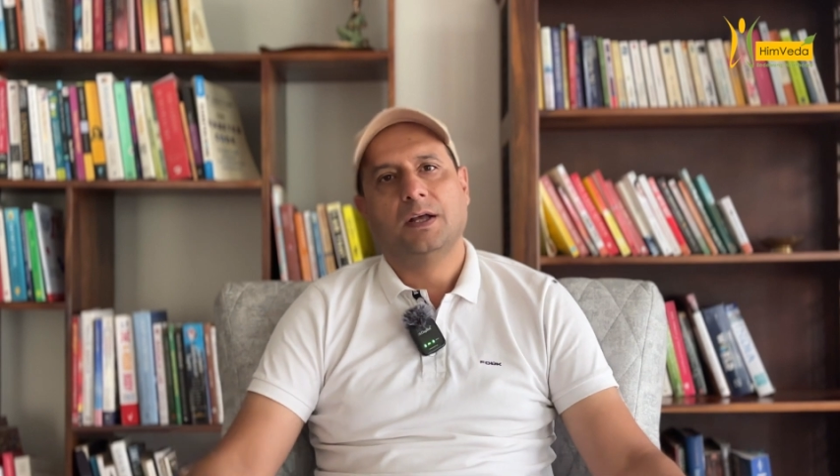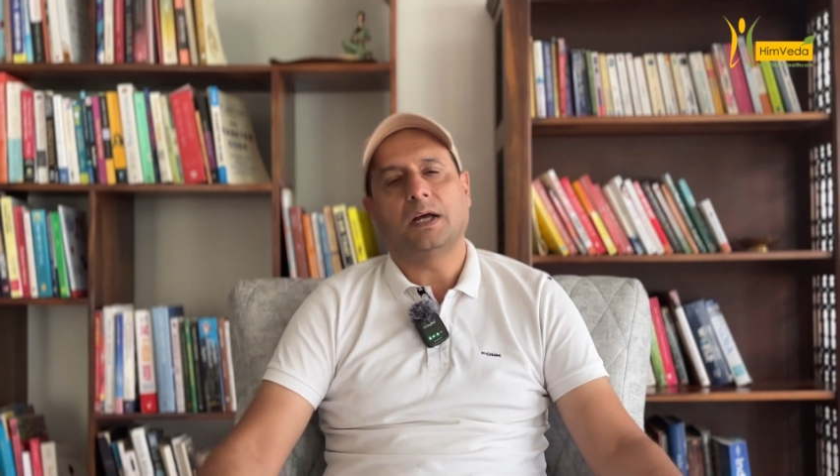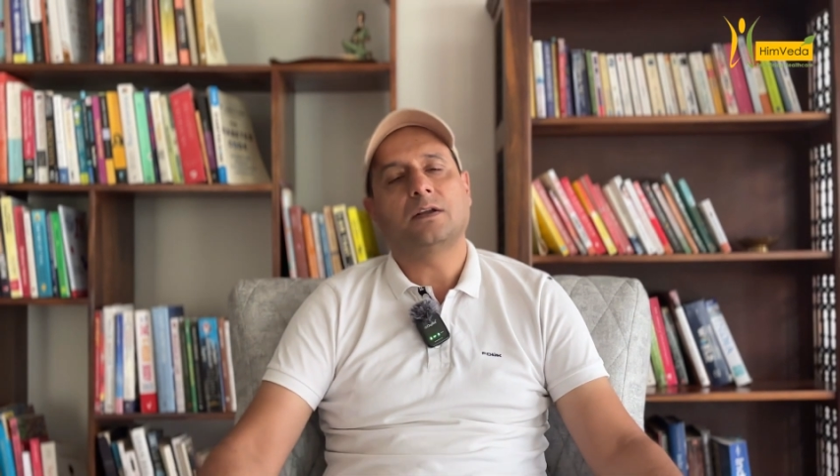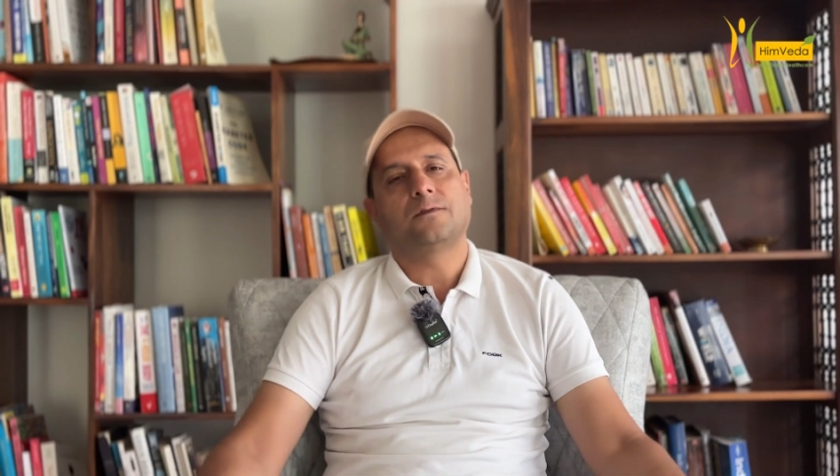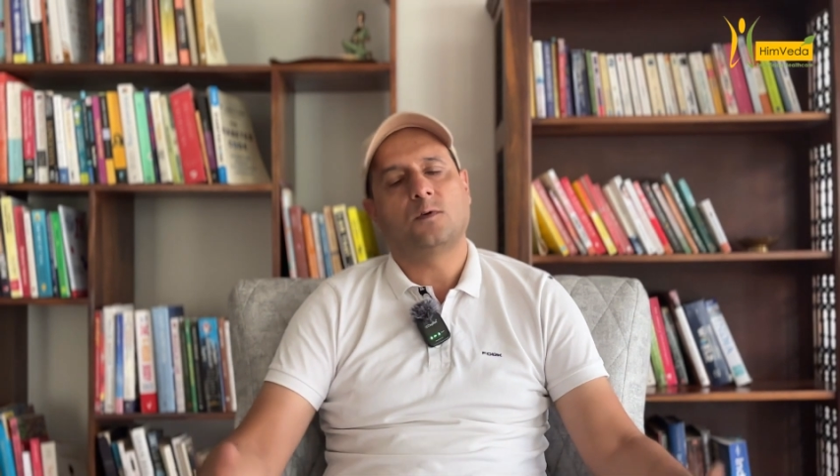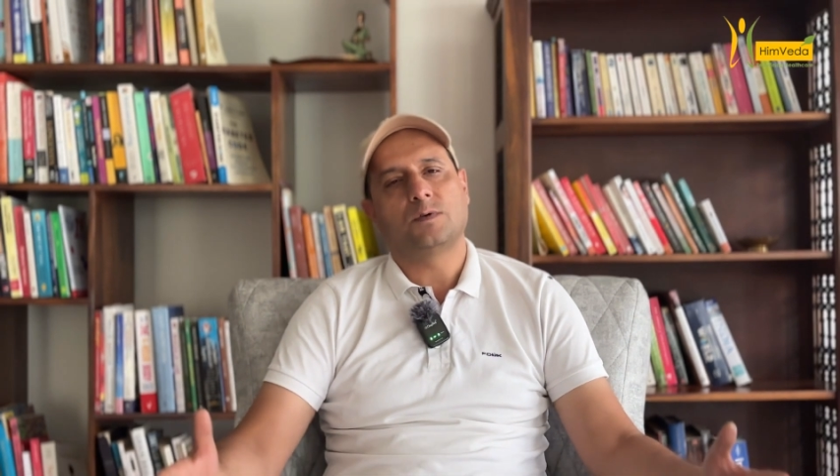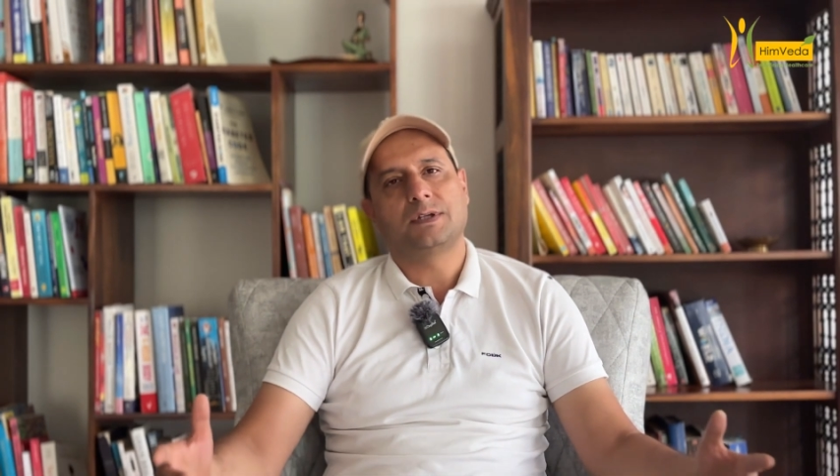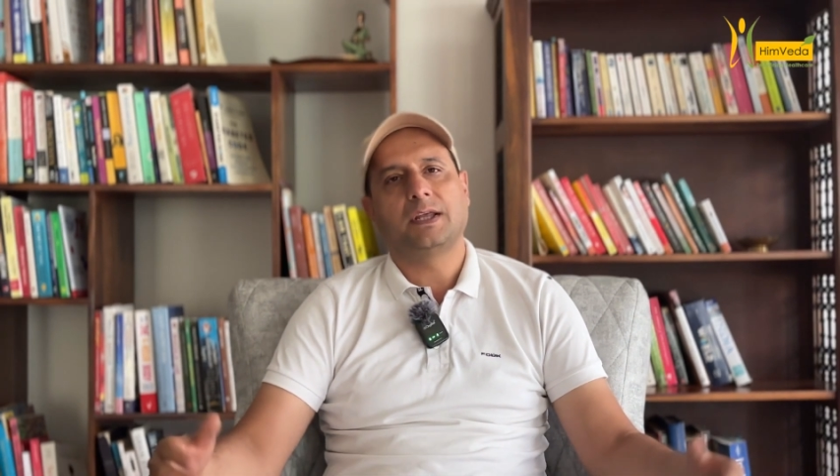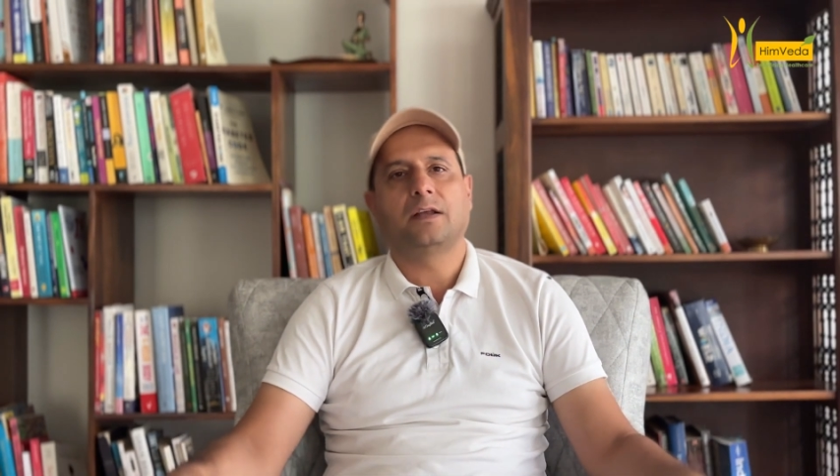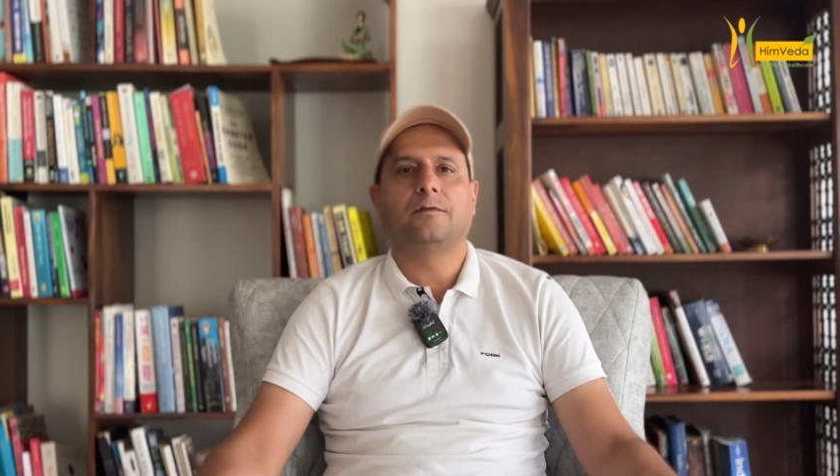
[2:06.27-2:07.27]
And of course,
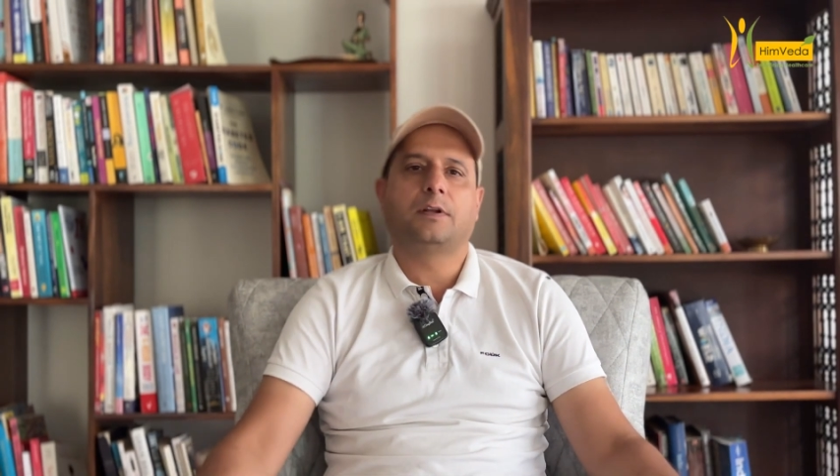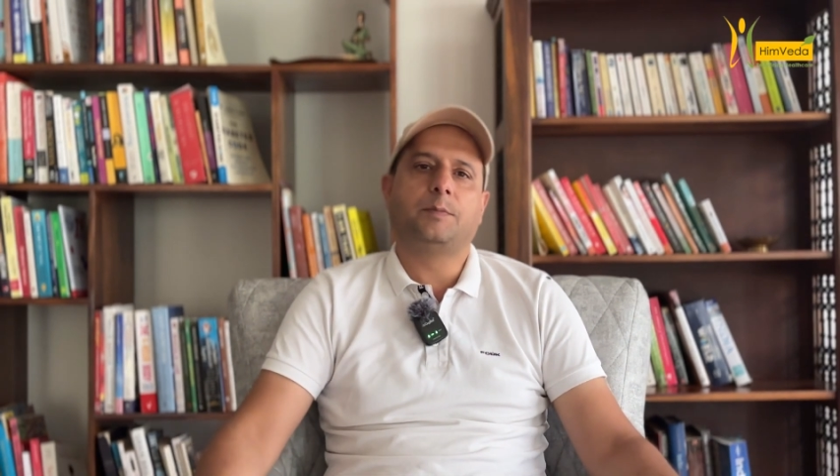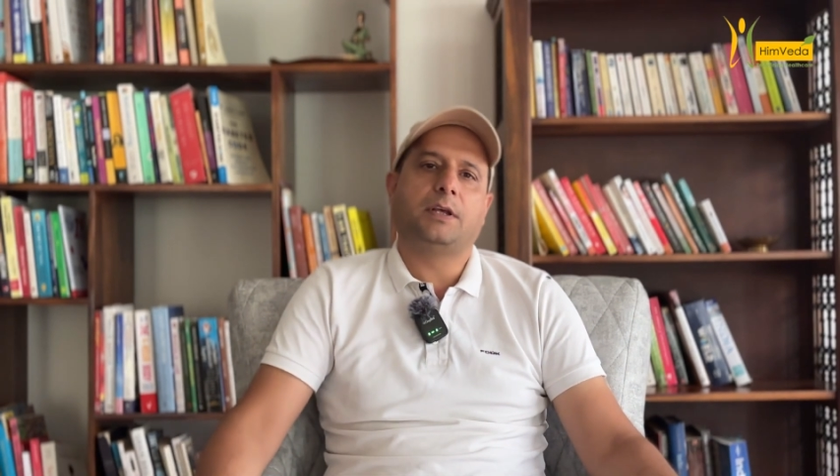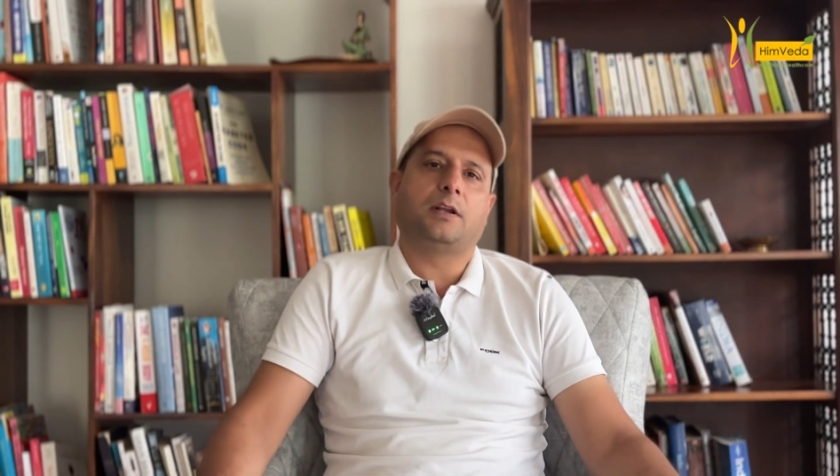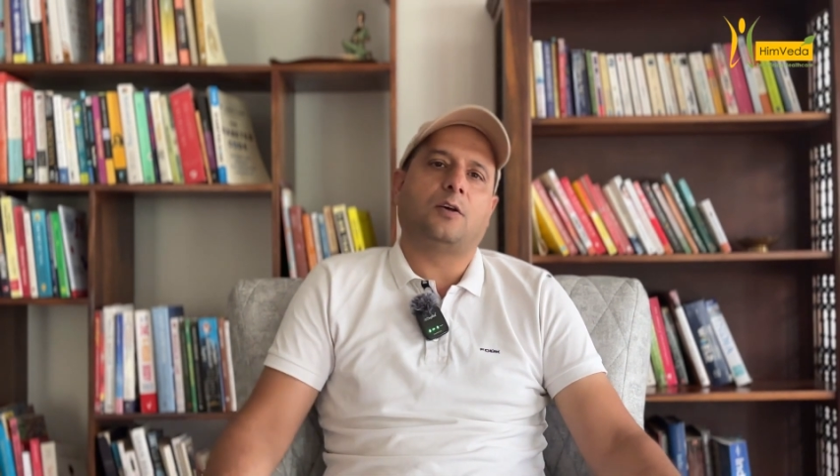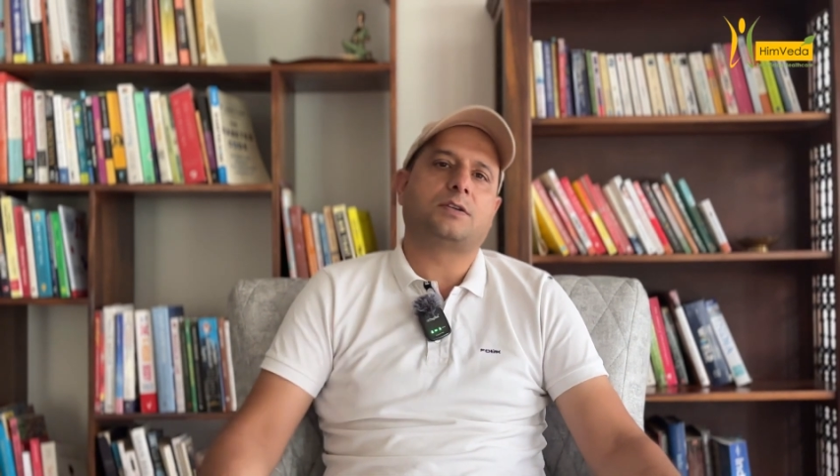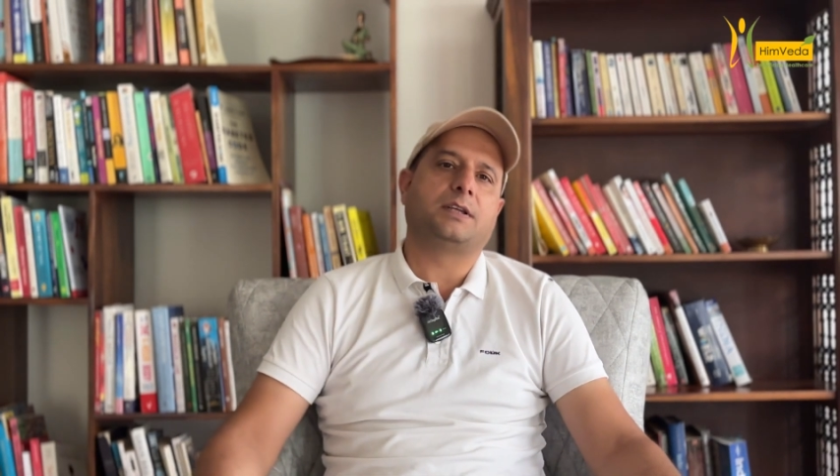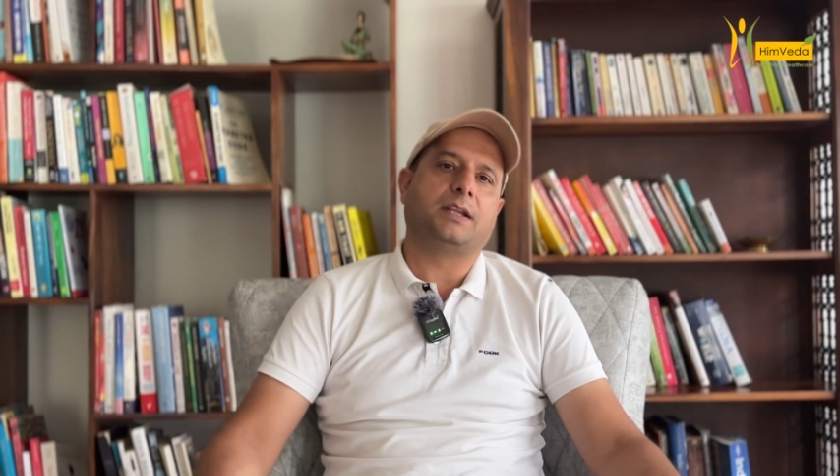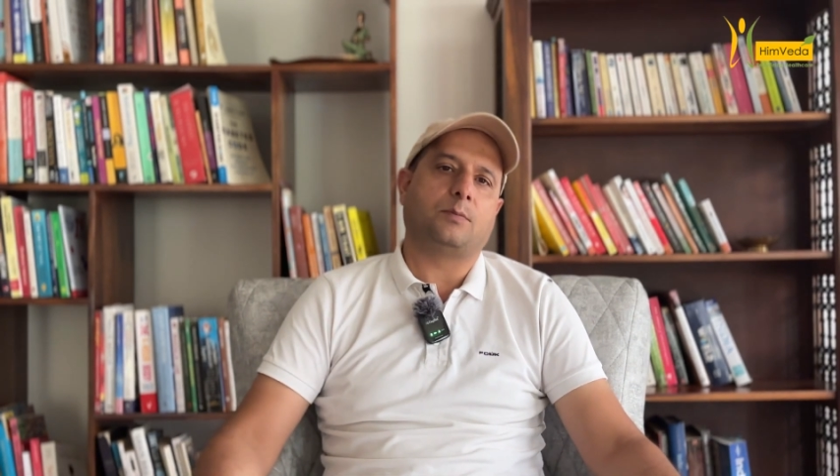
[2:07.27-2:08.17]
there will be a loss in